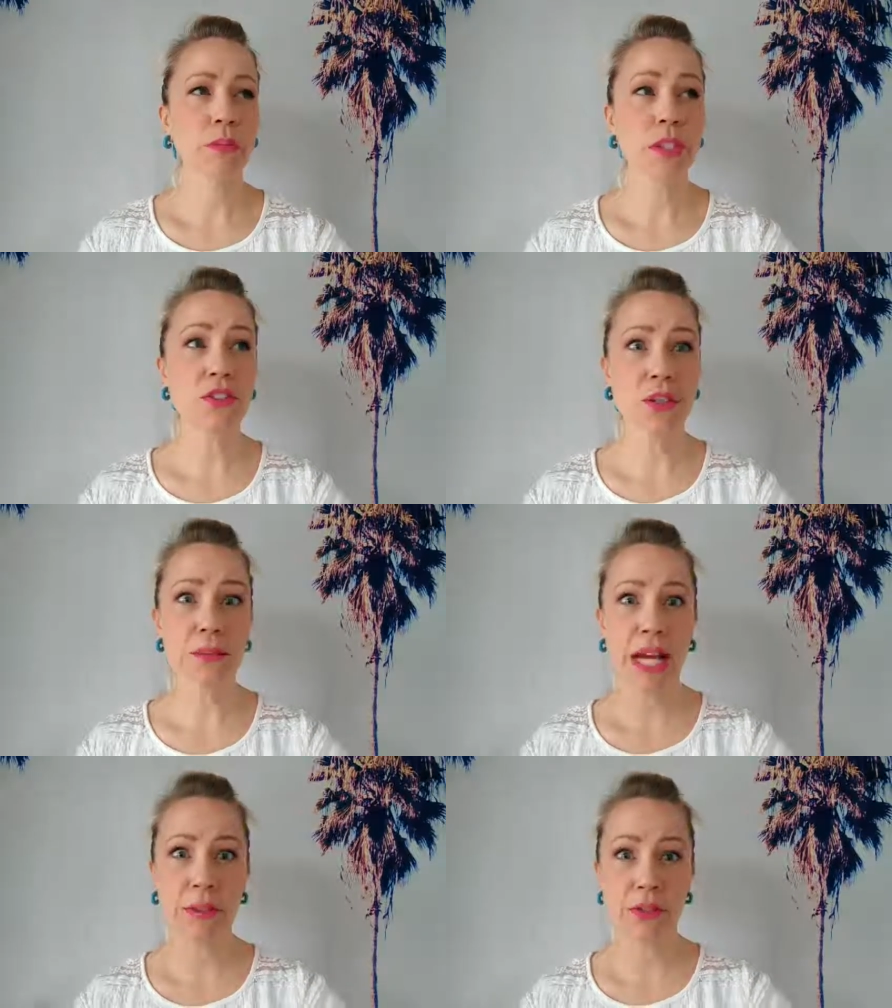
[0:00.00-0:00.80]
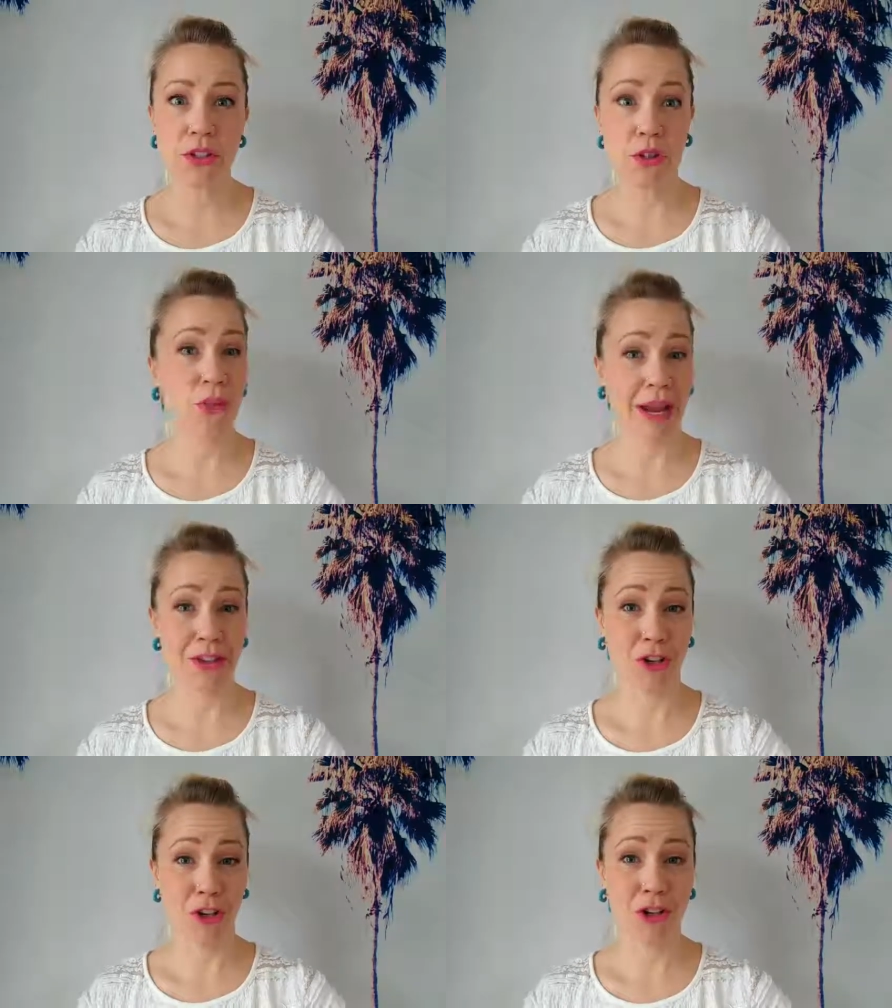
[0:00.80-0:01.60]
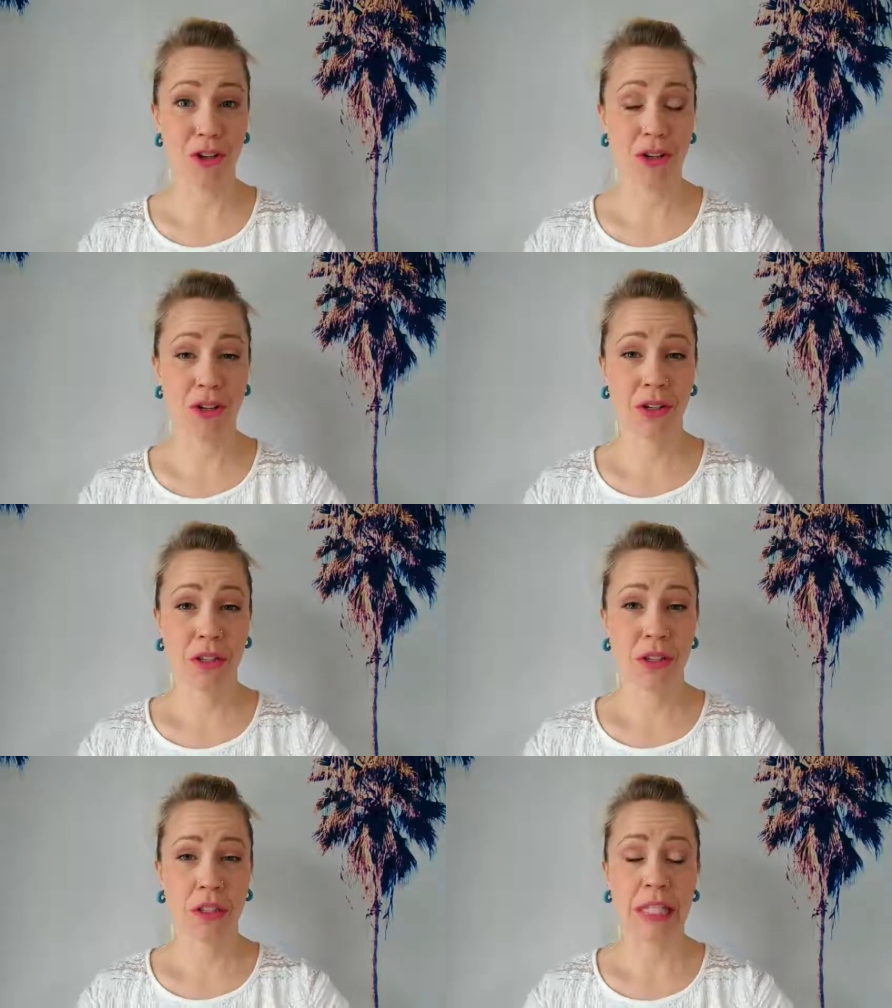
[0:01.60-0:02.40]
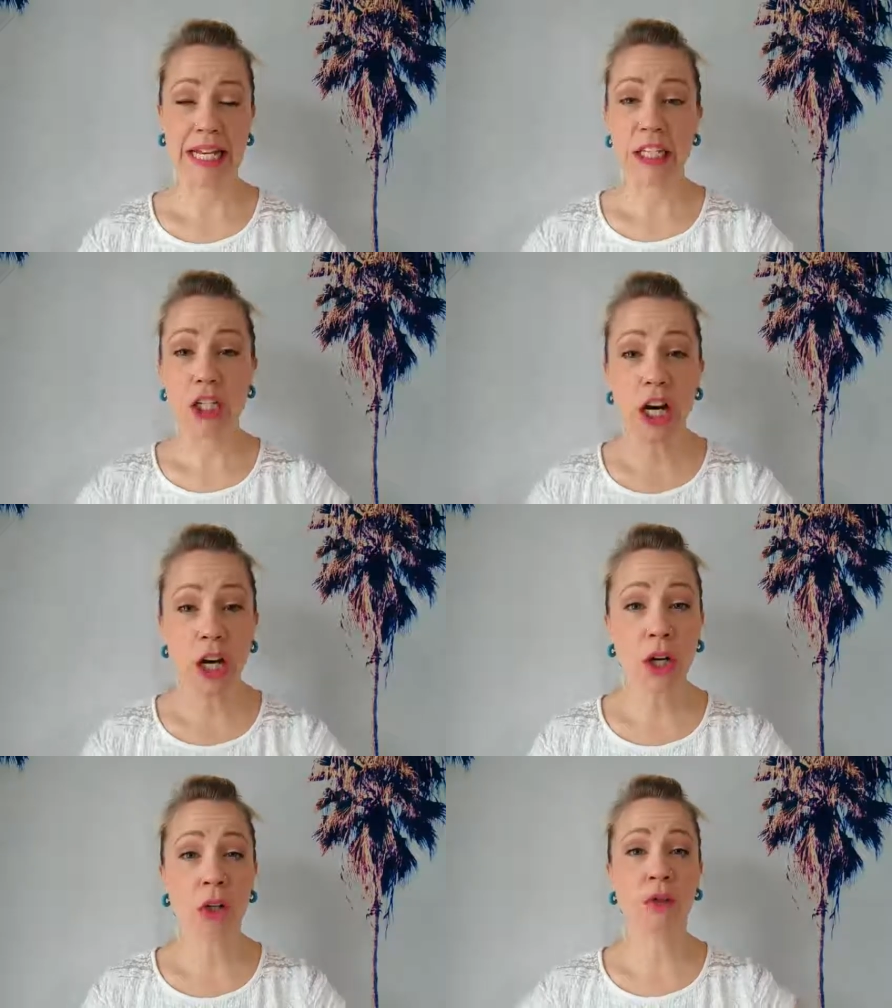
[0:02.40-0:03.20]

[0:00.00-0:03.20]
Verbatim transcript: sometimes surrender, letting go,